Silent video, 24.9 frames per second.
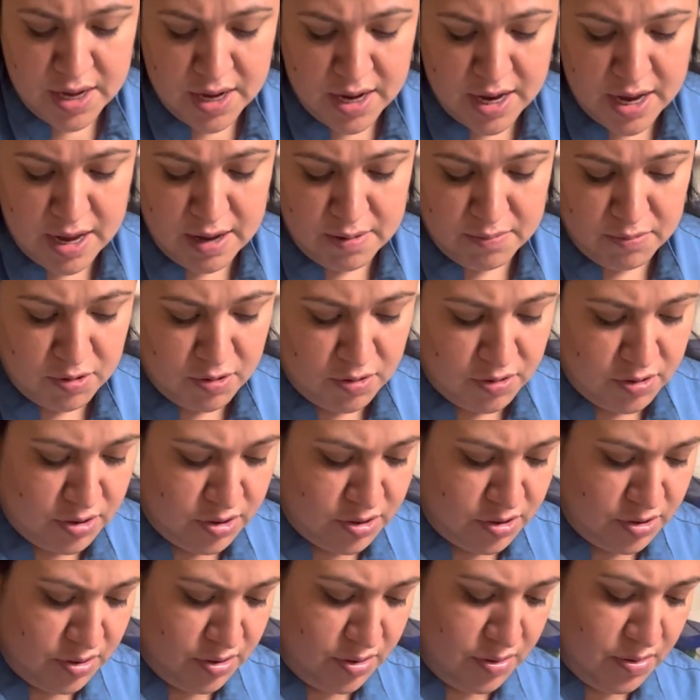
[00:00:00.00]
I am going
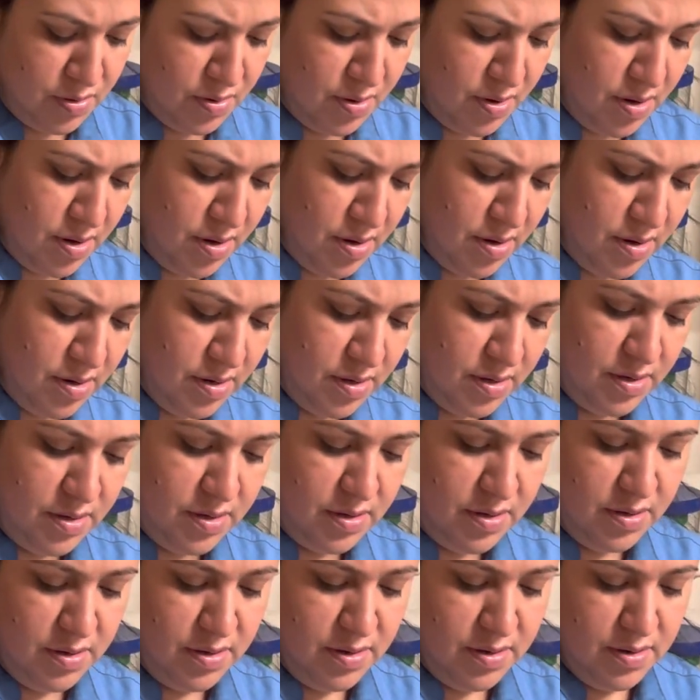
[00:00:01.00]
to go
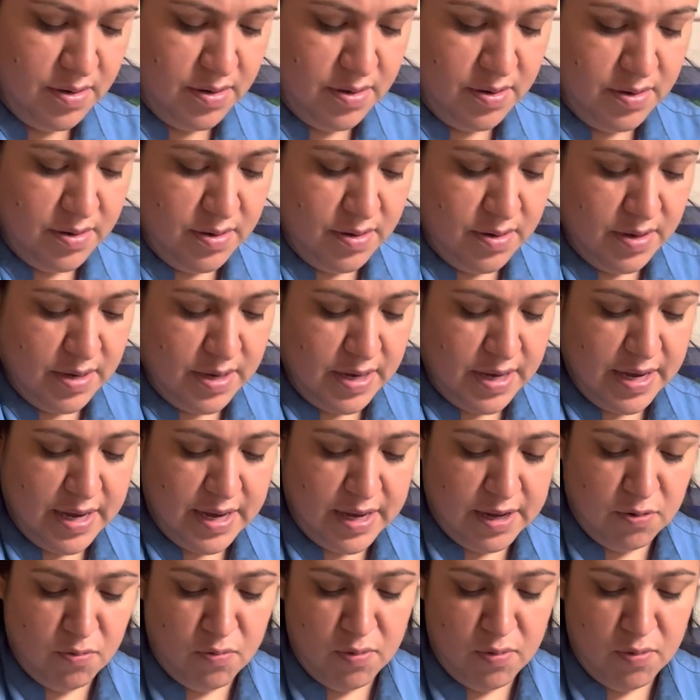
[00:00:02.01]
and